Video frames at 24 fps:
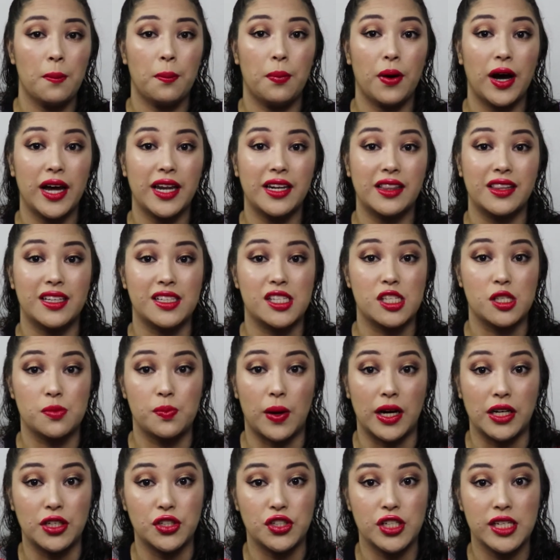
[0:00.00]
But the
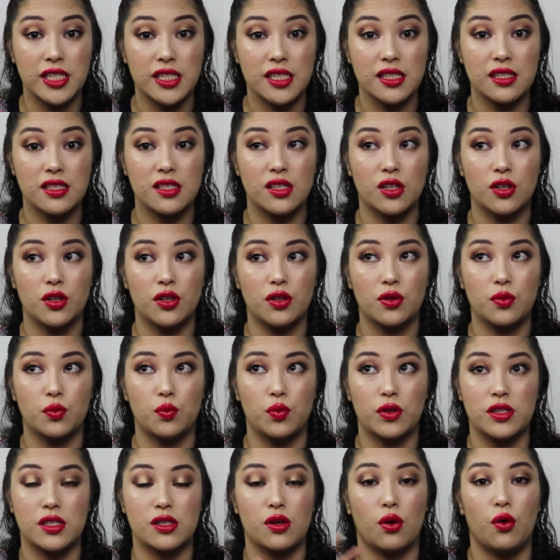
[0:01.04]
sponges
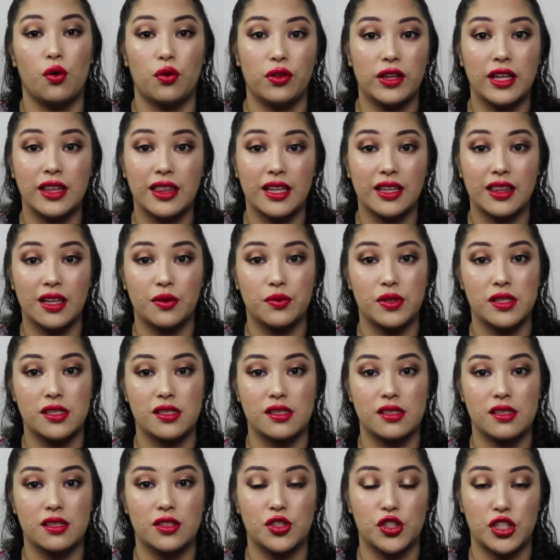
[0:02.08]
was the only thing that
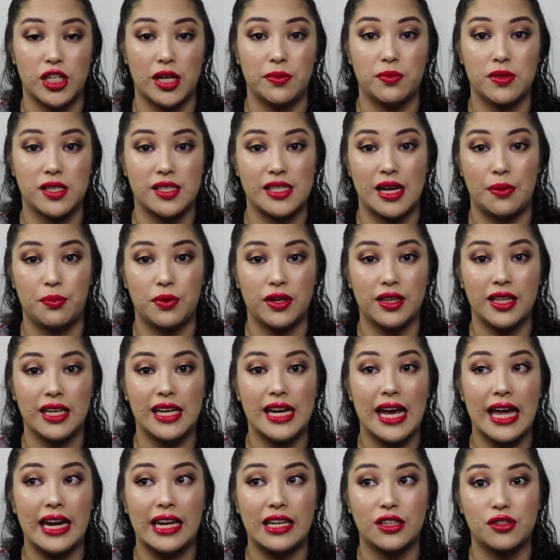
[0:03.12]
was shipped
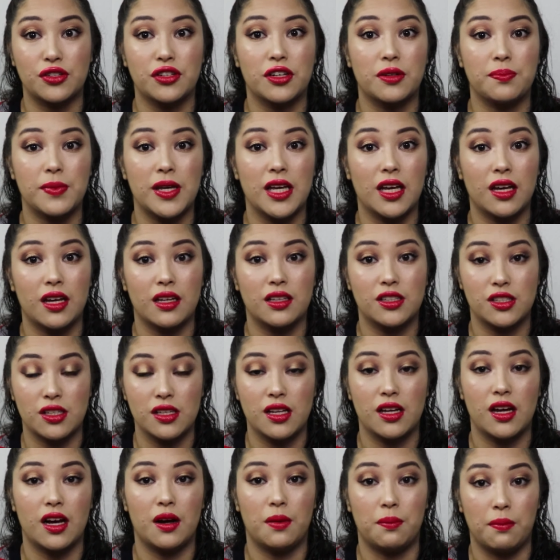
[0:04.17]
separately, and it took me
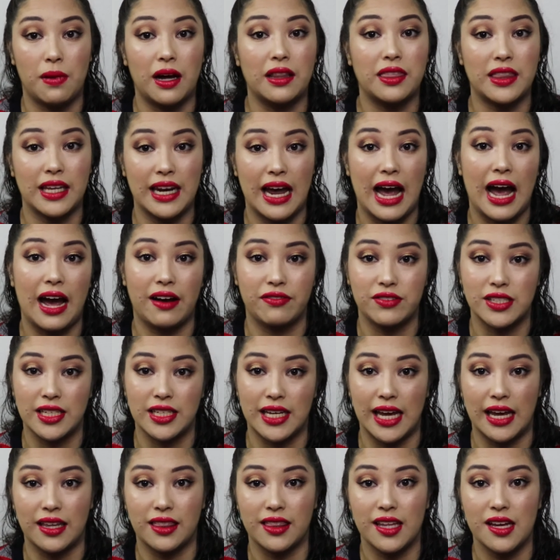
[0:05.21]
a month and a half to
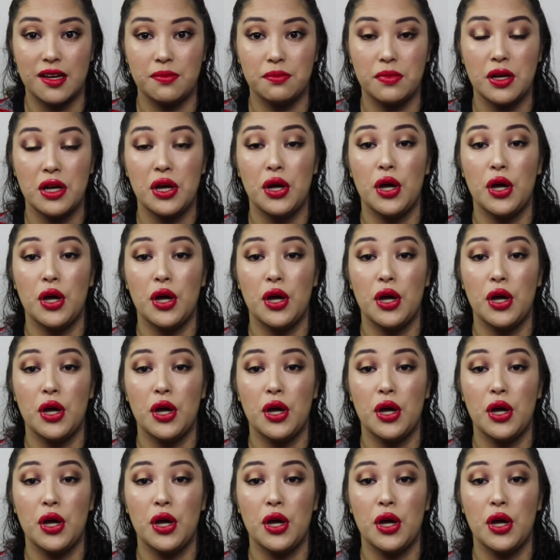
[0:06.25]
get them.